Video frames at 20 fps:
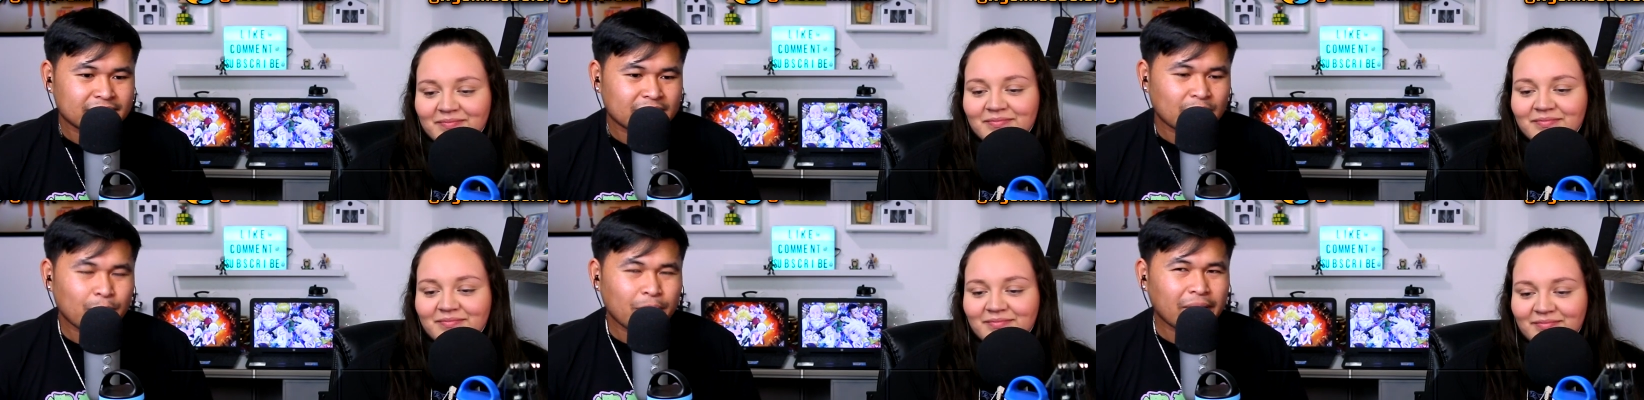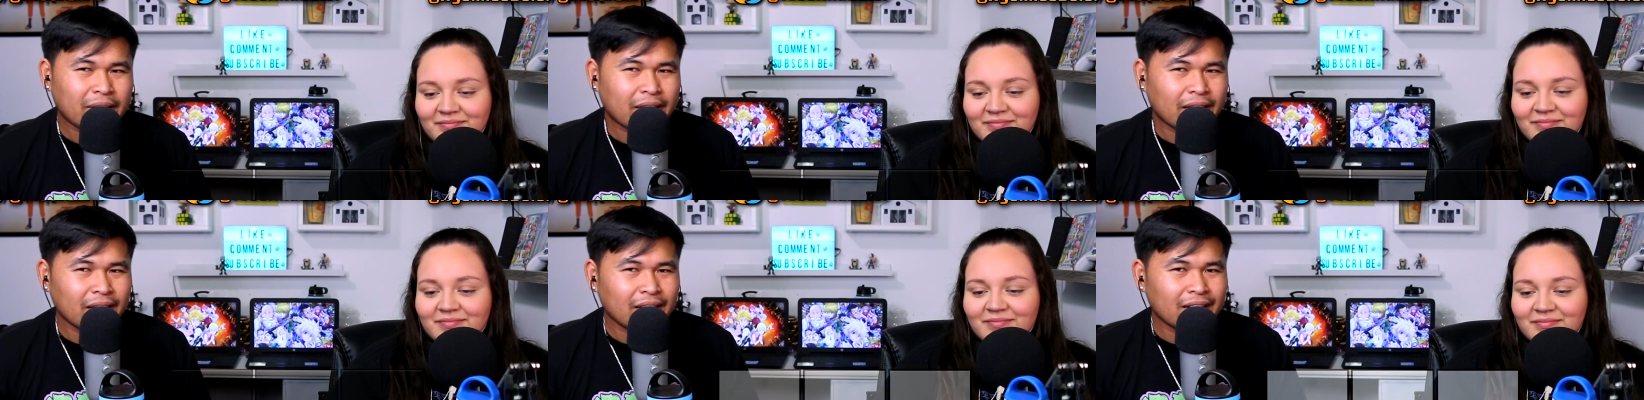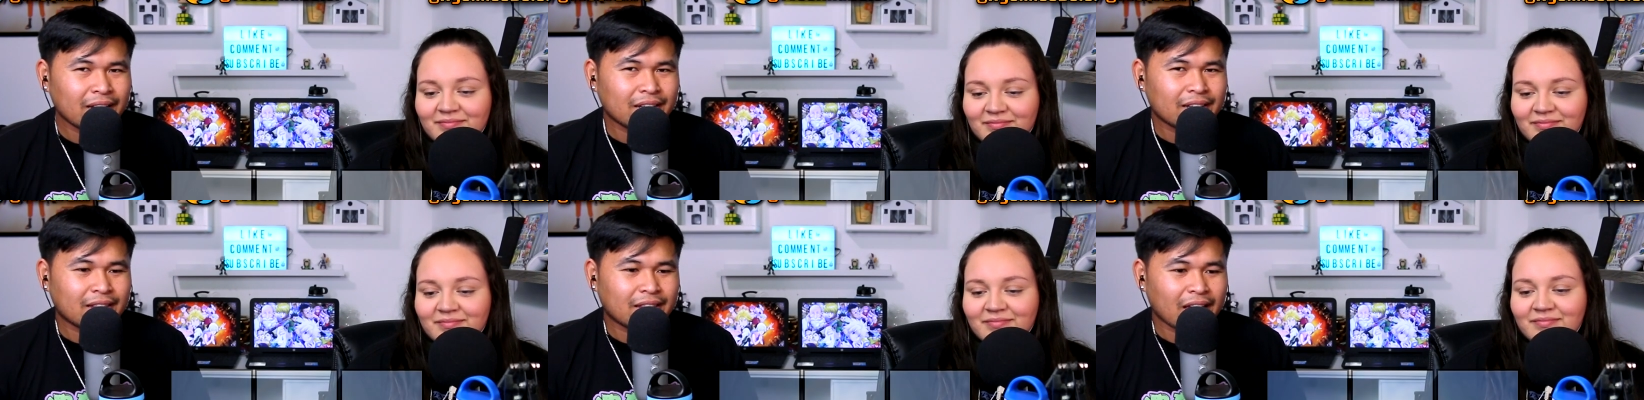Speaker 1: The
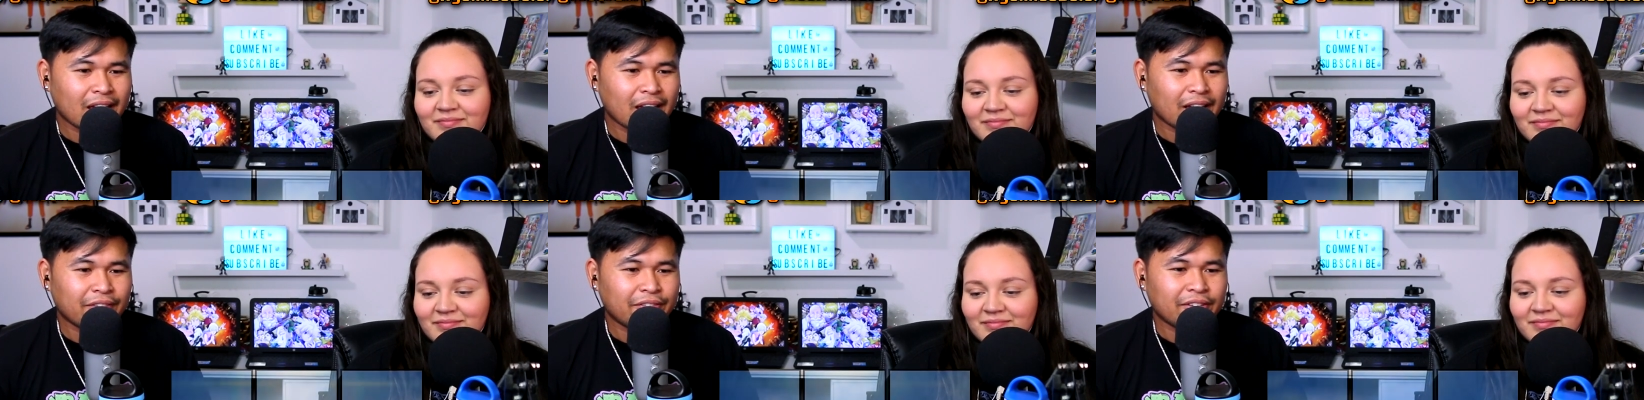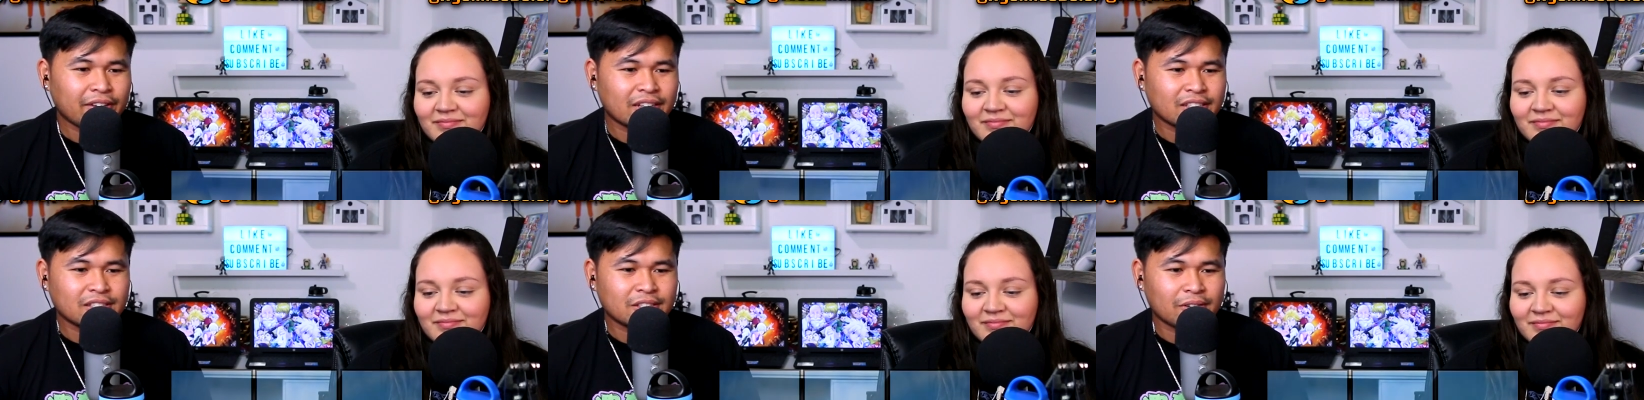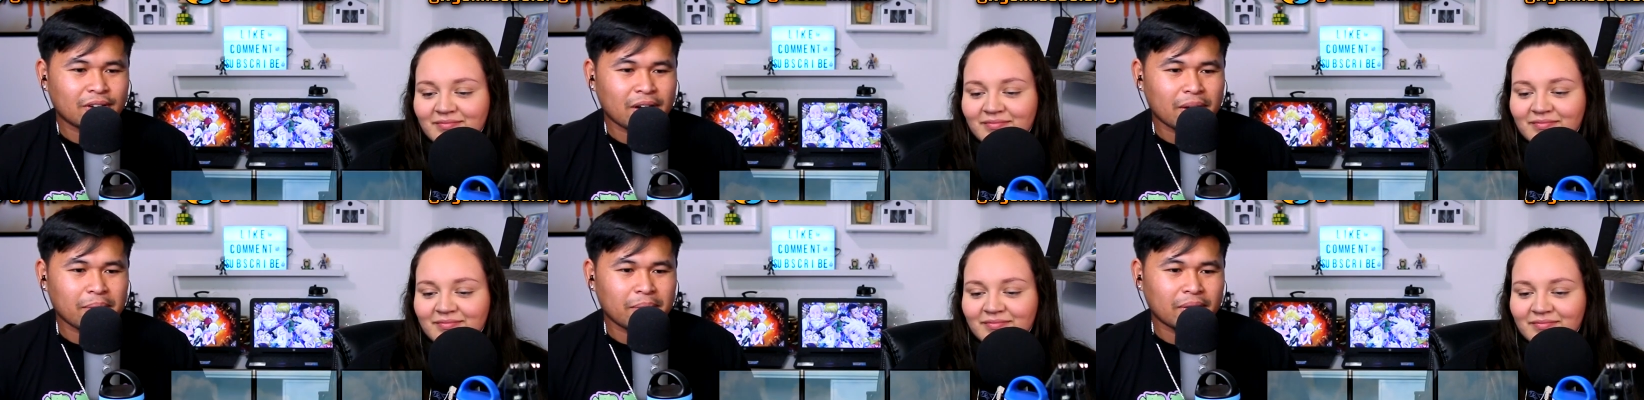beginning of that, if you guys know
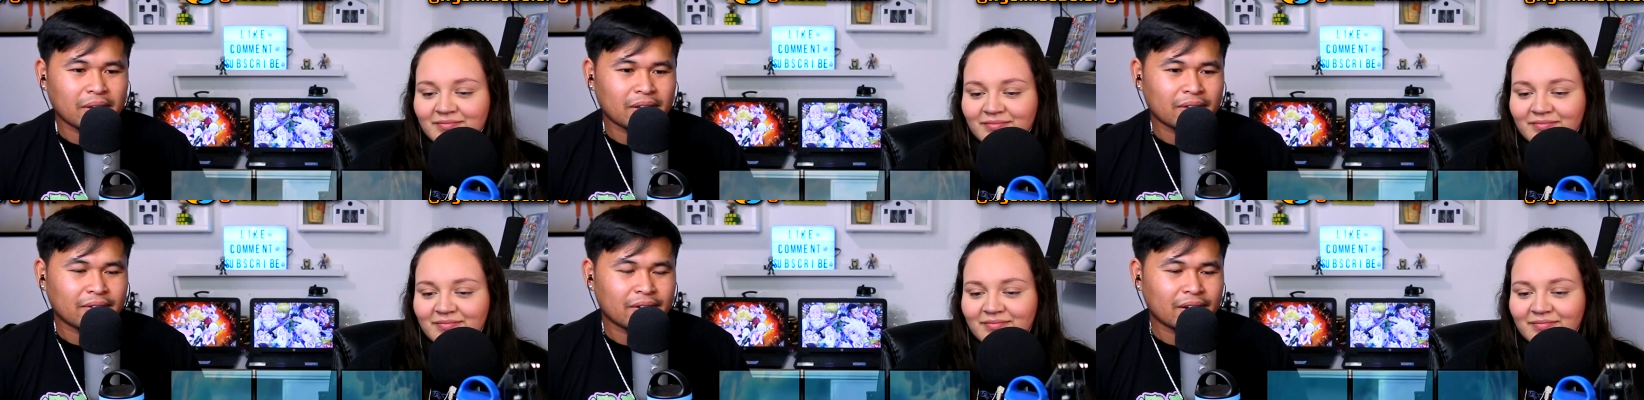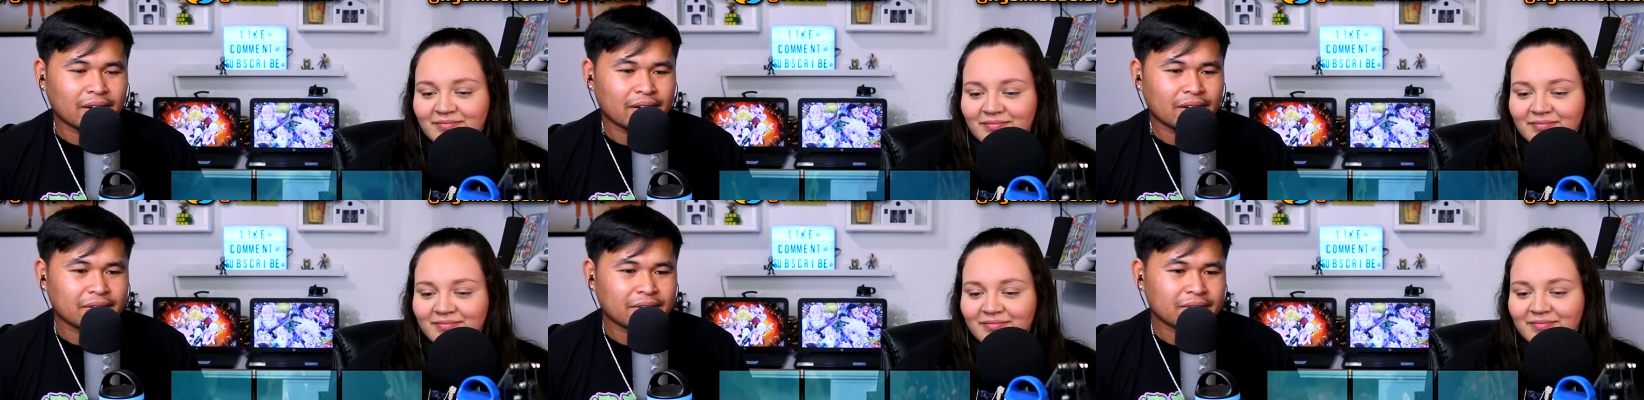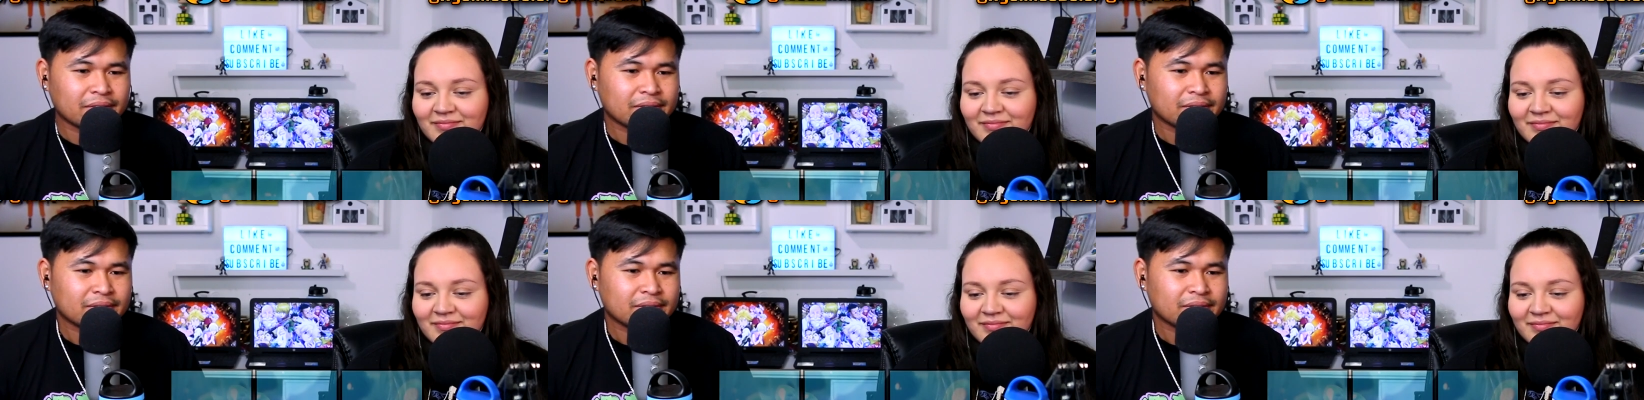what I mean, right?